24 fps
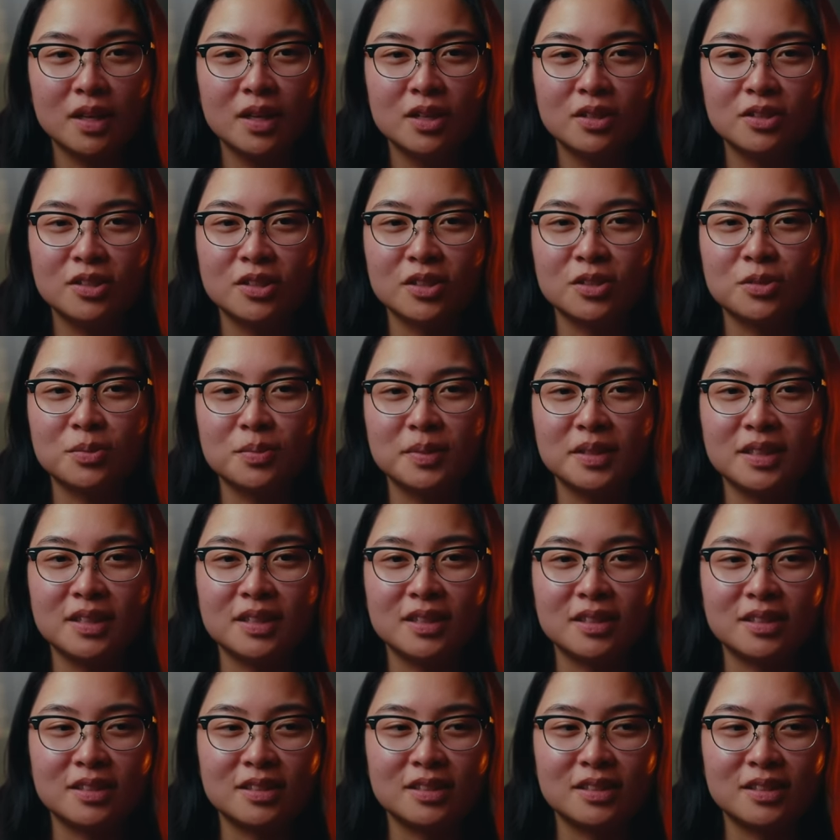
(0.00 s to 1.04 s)
just
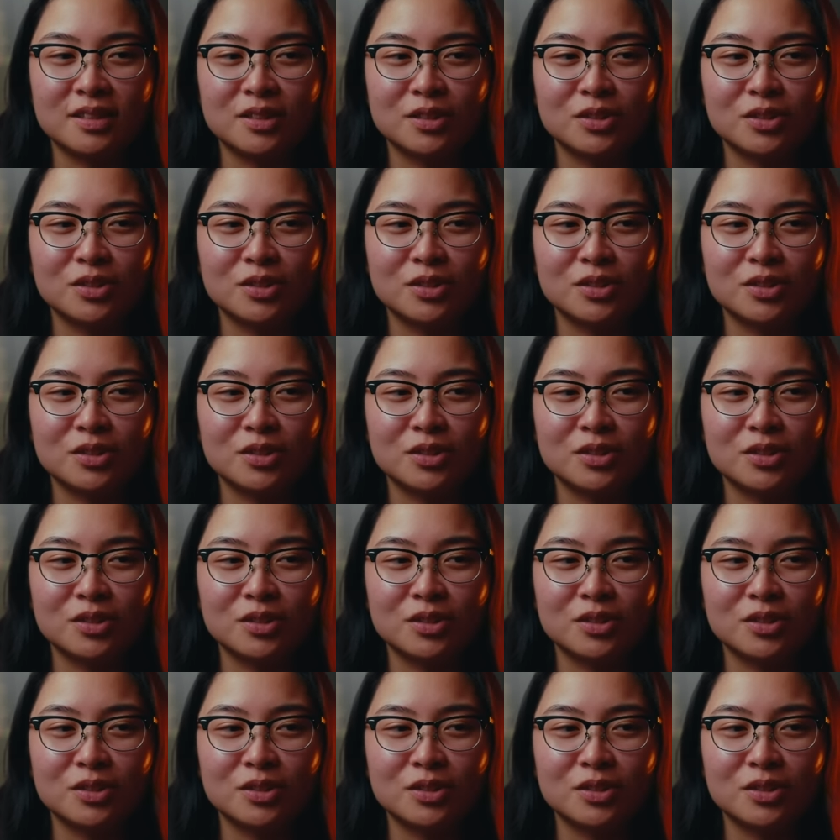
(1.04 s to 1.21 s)
because they